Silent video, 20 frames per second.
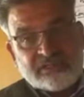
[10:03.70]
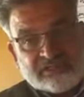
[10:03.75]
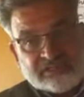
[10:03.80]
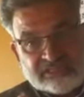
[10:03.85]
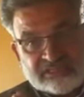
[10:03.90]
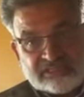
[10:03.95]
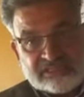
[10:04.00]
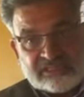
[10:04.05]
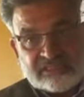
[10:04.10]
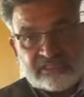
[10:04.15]
in the
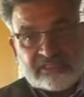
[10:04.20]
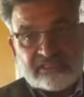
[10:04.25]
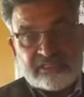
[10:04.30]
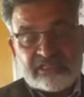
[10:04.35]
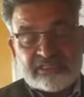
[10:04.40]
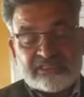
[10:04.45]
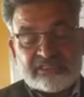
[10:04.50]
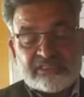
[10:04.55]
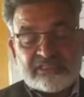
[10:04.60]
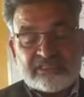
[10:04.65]

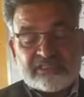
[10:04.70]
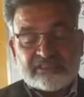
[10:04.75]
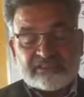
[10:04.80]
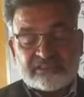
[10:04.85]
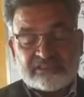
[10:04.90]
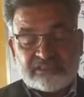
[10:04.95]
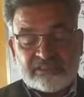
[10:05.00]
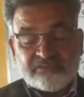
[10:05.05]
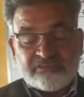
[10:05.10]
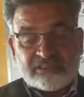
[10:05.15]

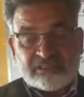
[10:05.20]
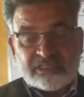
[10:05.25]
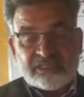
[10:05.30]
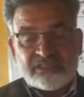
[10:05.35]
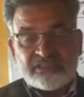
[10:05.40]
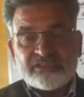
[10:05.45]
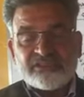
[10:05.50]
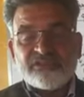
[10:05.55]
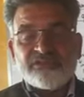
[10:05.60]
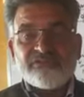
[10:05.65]

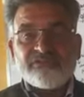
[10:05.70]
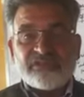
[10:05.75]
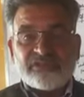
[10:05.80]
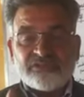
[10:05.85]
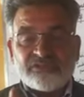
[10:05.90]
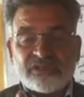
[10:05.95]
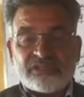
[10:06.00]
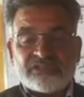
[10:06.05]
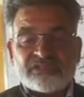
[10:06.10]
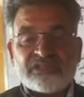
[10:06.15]
1978, when
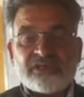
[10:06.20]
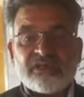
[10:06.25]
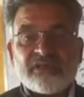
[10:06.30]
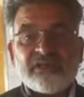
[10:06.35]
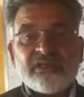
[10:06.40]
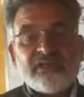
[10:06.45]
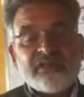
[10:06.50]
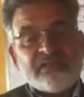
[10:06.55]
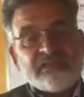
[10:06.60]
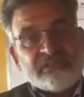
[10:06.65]
USSR
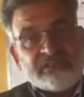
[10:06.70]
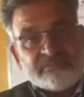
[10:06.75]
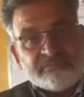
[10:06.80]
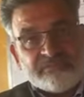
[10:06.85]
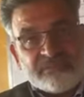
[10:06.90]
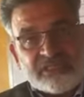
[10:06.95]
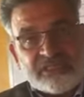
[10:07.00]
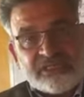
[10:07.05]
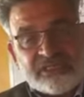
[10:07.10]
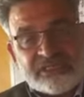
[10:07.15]

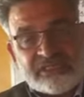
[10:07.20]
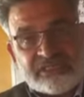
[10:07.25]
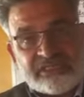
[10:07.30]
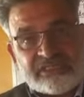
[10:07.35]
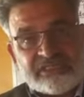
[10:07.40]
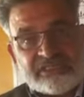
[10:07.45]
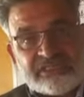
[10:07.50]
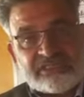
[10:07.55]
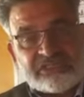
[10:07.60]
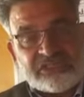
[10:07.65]
made
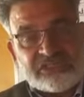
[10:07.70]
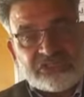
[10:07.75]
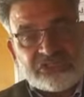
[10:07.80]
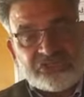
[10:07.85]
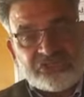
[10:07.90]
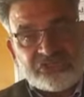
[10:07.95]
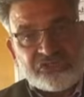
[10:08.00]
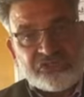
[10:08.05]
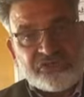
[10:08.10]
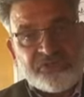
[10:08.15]
his
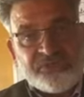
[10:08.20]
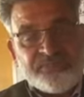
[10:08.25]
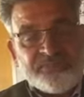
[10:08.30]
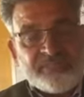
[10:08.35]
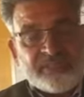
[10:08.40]
entry